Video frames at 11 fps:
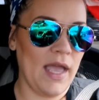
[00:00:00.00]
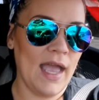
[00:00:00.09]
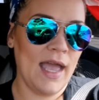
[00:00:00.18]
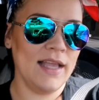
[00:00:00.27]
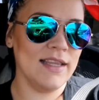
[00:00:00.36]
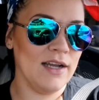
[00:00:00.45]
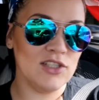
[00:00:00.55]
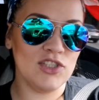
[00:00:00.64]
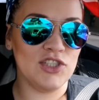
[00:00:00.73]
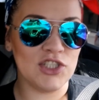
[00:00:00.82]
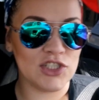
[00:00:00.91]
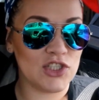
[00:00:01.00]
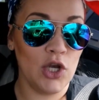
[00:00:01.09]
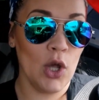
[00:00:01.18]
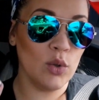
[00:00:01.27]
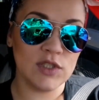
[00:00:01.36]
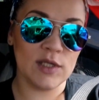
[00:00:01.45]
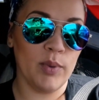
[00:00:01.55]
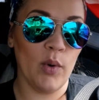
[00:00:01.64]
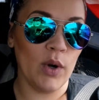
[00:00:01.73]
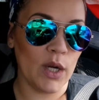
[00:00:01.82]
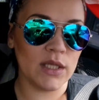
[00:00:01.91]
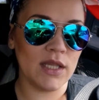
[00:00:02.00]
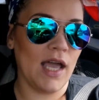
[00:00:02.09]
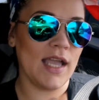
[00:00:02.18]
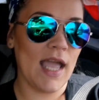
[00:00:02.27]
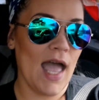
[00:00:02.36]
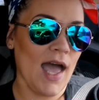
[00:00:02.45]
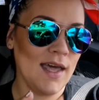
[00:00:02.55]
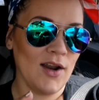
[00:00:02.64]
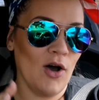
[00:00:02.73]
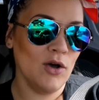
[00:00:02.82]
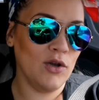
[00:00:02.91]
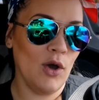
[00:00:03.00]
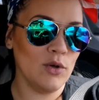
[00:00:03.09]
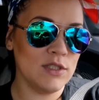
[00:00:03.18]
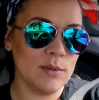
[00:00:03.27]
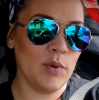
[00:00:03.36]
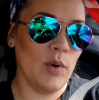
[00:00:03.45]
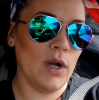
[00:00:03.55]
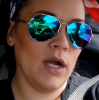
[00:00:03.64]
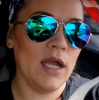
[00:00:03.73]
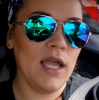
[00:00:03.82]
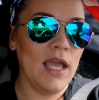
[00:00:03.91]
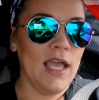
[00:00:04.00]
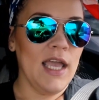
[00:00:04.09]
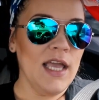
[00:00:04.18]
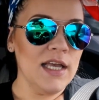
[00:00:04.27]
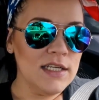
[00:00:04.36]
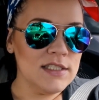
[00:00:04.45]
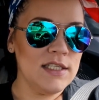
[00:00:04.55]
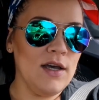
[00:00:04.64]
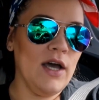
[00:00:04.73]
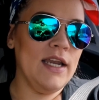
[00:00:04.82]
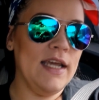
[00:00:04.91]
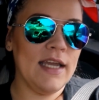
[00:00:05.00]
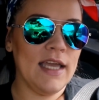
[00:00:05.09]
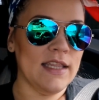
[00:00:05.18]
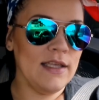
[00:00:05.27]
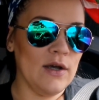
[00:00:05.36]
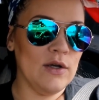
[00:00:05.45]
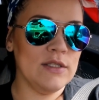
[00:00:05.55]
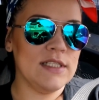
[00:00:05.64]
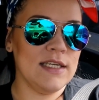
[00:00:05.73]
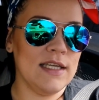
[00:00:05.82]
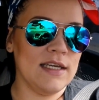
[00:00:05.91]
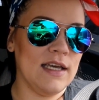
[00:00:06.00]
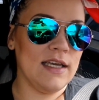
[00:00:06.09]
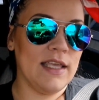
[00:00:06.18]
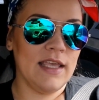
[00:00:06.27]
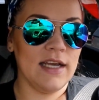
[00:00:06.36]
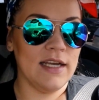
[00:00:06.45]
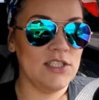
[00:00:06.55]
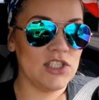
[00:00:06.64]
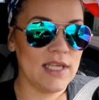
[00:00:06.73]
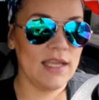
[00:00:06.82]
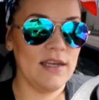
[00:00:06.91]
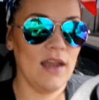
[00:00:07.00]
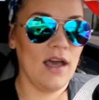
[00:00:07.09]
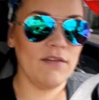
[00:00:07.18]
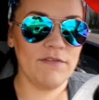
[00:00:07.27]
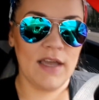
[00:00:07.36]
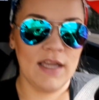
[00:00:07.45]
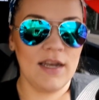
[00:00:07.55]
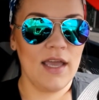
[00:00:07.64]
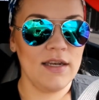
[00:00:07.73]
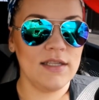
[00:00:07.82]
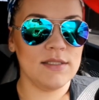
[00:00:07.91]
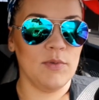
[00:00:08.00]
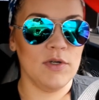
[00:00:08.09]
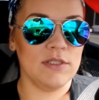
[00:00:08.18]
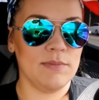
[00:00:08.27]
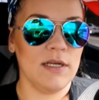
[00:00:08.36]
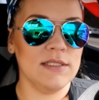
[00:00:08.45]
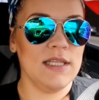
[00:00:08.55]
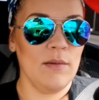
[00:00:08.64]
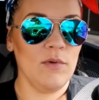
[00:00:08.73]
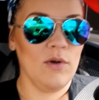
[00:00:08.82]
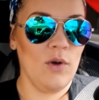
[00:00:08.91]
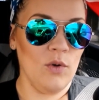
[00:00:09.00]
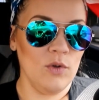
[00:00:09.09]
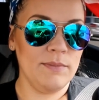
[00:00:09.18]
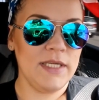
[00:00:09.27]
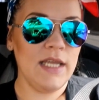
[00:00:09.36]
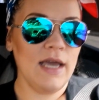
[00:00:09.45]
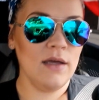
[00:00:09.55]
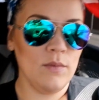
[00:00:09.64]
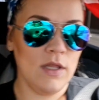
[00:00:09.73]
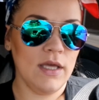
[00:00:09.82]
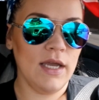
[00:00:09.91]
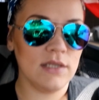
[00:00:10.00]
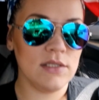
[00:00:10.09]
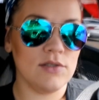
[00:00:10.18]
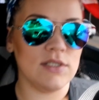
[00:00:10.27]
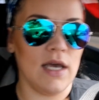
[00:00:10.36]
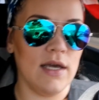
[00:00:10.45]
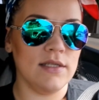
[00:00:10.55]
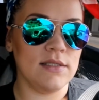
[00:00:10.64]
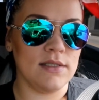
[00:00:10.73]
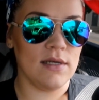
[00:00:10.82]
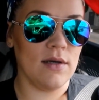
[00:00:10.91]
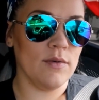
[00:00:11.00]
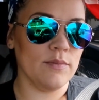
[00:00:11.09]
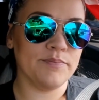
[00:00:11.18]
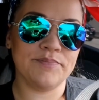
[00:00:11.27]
and there's just no support, like at all, no support. So I didn't get those, and I just cannot find any sports bras that will hold me down while I exercise. So